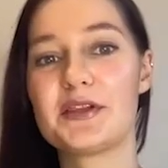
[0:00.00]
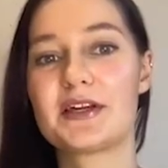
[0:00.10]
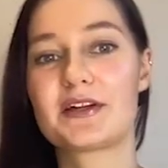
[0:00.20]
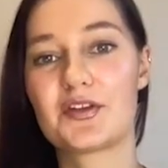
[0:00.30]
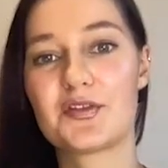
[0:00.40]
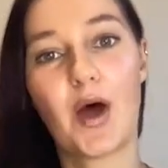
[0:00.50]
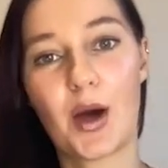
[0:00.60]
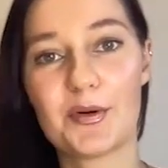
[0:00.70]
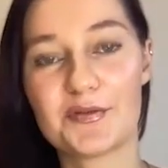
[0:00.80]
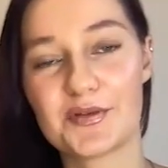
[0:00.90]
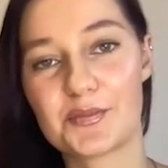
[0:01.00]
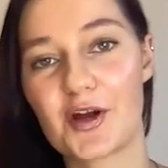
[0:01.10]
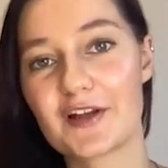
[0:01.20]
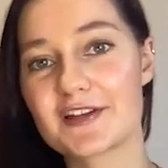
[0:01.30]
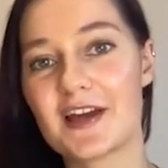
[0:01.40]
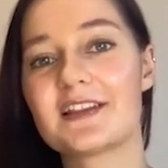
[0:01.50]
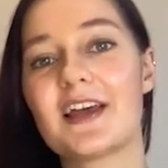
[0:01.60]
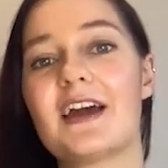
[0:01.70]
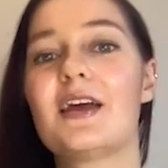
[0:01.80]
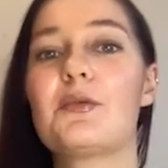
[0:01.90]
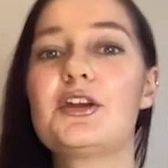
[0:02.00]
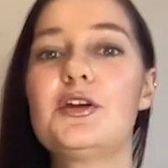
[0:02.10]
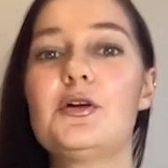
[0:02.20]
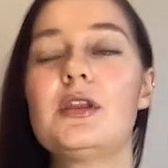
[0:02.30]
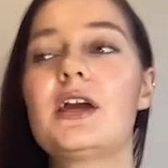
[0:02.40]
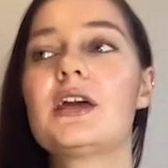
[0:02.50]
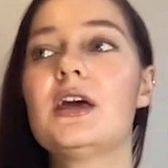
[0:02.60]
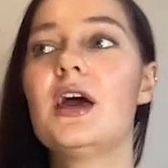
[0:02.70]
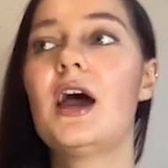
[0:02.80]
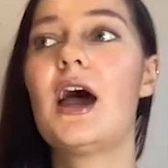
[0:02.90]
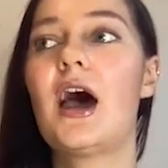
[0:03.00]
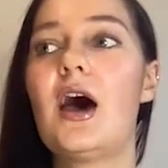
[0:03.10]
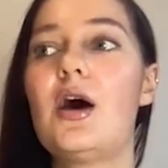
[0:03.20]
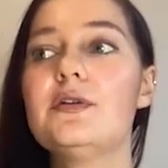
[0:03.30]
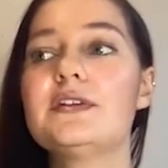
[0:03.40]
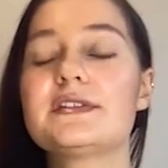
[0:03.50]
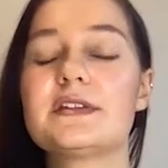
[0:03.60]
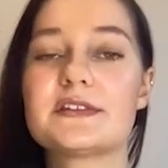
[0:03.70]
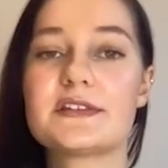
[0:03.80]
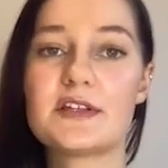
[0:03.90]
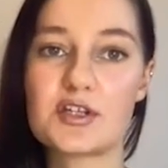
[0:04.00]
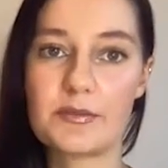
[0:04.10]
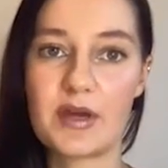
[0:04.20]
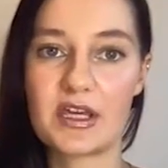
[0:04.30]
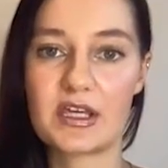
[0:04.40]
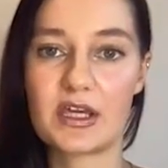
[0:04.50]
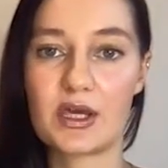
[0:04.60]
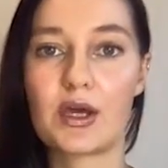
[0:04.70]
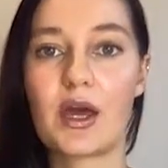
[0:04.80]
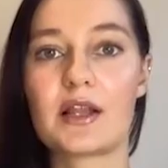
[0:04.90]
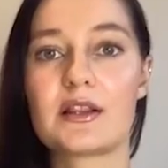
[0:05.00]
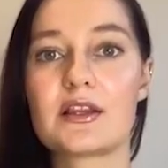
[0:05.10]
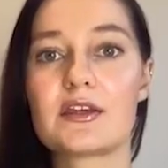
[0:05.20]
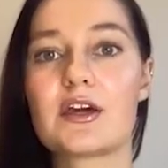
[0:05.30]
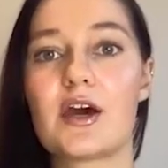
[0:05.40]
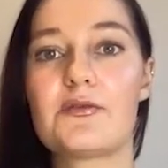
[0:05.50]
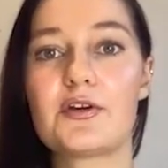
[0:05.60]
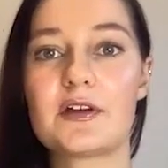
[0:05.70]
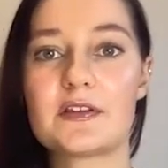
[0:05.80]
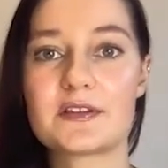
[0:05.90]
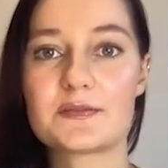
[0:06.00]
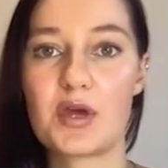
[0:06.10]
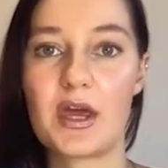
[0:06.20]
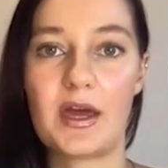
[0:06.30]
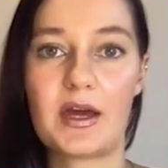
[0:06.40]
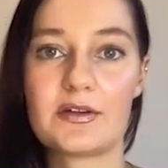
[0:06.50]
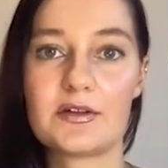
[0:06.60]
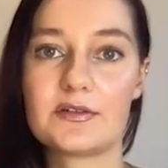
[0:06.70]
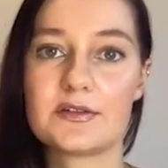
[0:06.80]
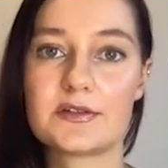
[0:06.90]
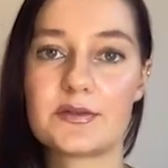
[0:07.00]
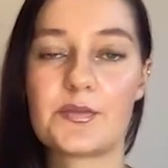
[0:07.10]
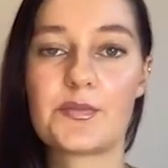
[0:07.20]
building on top of the project. And I want to know like how is the decision making and governance being handled?